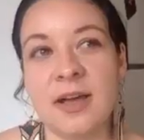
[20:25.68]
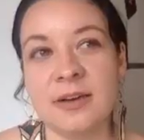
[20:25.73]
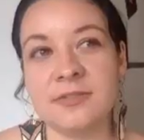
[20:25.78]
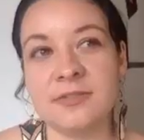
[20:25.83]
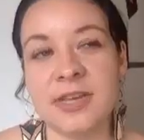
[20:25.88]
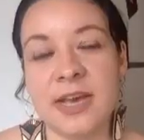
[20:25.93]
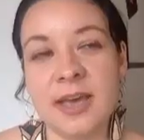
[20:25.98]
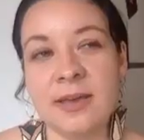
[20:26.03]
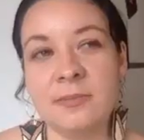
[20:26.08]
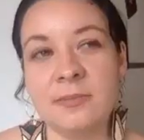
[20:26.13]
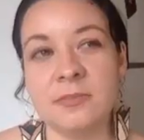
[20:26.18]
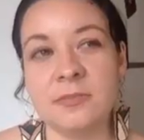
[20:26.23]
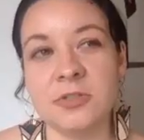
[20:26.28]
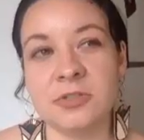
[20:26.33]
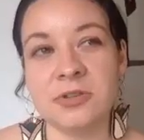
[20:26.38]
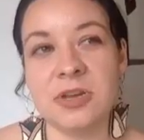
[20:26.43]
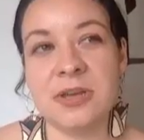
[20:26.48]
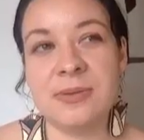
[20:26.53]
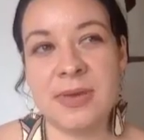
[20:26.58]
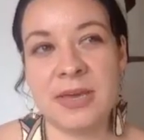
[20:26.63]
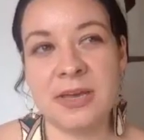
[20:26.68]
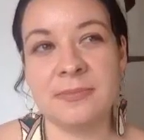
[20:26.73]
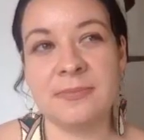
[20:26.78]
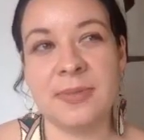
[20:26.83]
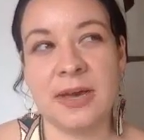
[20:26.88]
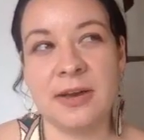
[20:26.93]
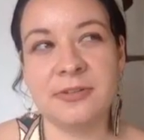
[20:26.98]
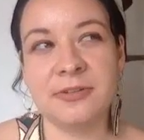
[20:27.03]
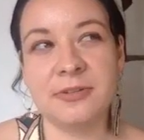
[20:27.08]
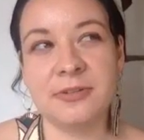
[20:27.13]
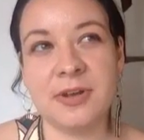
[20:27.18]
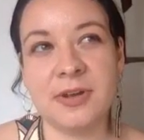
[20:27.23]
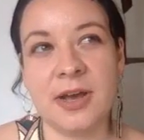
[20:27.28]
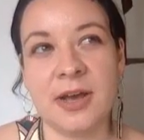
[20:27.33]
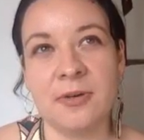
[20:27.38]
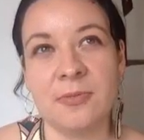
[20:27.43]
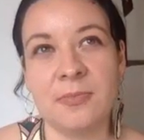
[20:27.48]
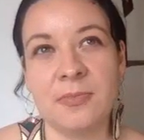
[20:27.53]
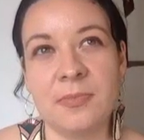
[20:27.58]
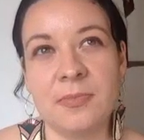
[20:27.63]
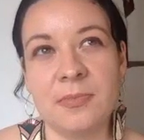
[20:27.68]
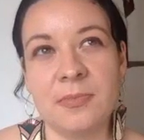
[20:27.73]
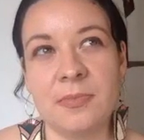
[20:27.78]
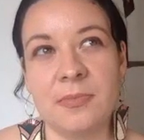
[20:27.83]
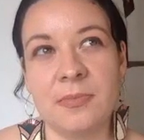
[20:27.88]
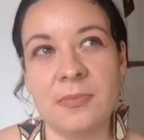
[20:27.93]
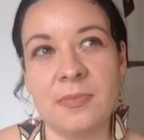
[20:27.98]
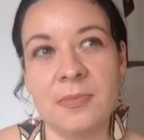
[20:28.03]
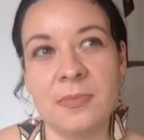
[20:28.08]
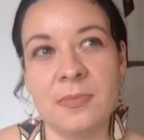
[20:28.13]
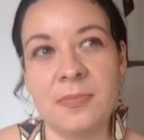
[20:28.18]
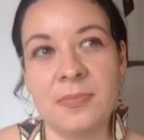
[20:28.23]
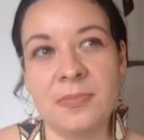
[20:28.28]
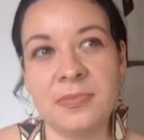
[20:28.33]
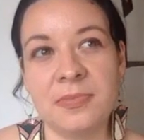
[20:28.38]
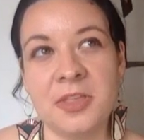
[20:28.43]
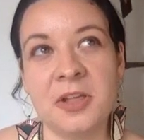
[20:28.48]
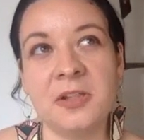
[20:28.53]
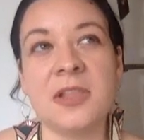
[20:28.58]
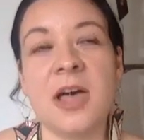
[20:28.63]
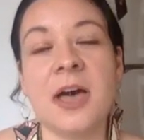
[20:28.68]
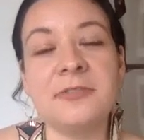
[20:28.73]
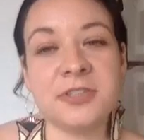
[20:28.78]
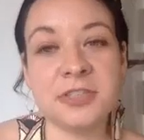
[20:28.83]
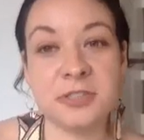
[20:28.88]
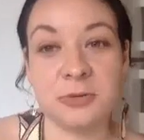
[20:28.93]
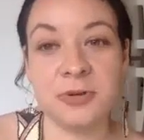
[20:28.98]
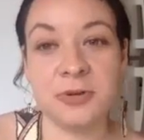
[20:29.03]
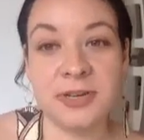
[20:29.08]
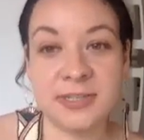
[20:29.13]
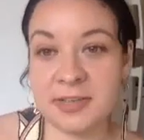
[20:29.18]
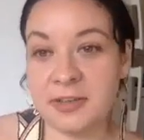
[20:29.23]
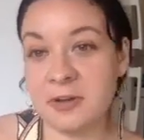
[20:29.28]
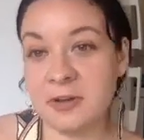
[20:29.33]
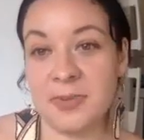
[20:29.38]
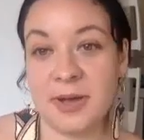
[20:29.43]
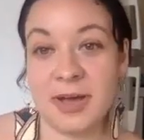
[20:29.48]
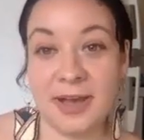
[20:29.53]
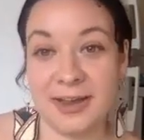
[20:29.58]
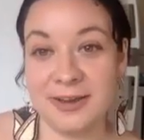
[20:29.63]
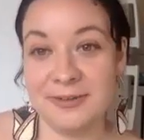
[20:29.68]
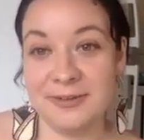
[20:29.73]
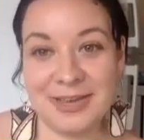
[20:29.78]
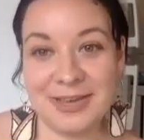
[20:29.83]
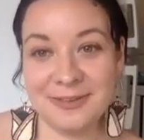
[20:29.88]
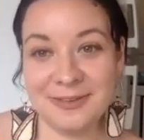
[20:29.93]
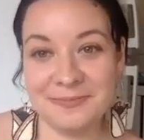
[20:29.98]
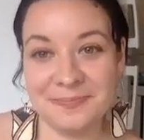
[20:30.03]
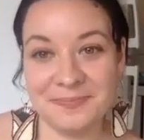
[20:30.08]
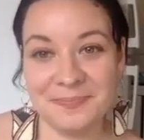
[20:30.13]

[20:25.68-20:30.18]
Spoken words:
of time dreaming about the love stories that are behind me.